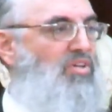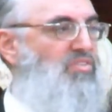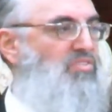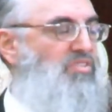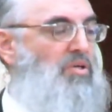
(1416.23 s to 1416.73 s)

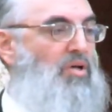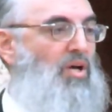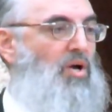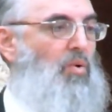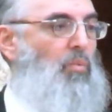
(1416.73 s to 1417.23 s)
See
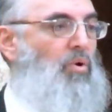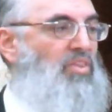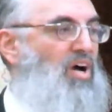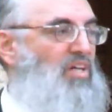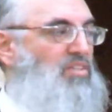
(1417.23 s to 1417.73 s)

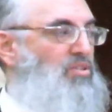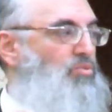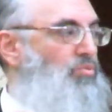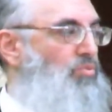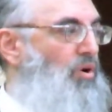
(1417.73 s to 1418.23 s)
what I did
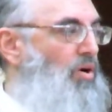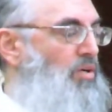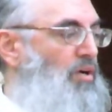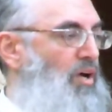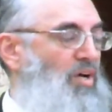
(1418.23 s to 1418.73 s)
do
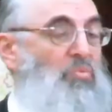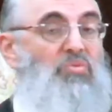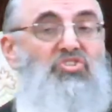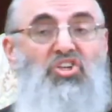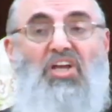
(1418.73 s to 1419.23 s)
wrong, and
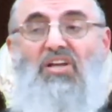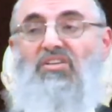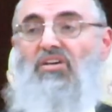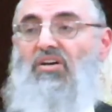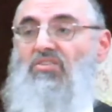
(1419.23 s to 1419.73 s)
which
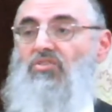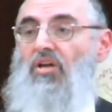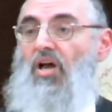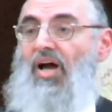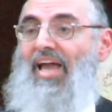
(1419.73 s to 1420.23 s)
areas
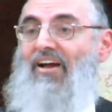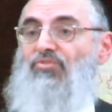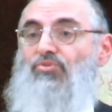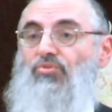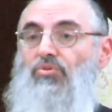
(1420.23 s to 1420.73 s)
I
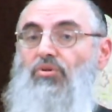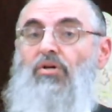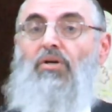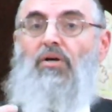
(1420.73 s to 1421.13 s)
have to